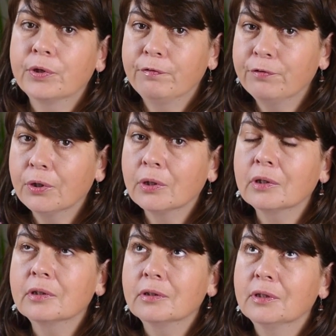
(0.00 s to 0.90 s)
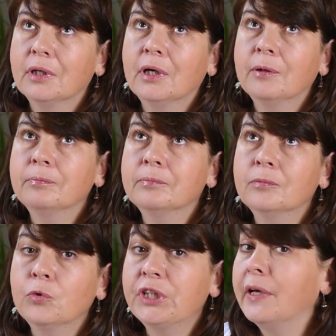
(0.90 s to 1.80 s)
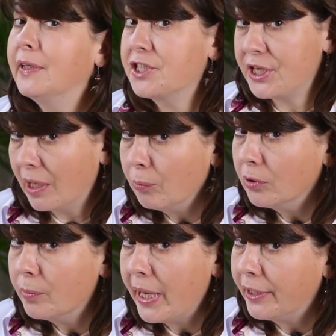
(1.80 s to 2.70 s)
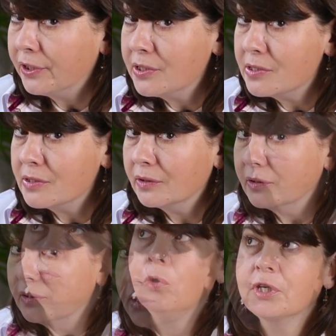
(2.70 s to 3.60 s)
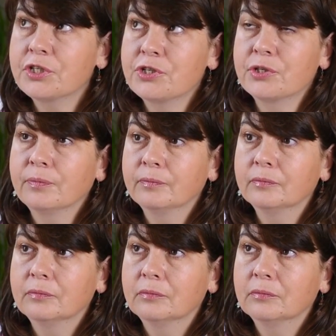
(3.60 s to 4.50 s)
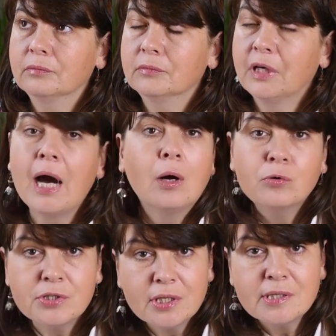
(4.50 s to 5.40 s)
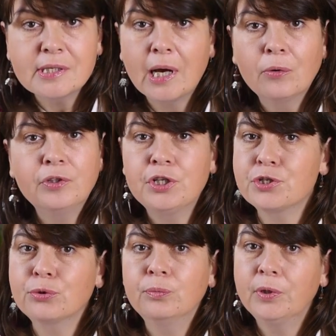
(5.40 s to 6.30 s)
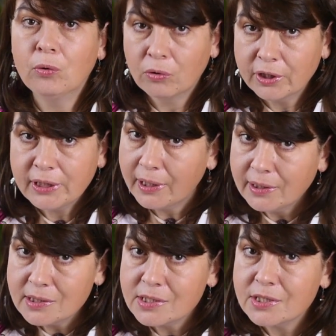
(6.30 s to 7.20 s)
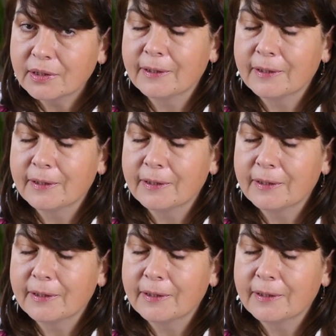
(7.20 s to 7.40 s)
prefer, what are the table manners, what houses, how they should be organized.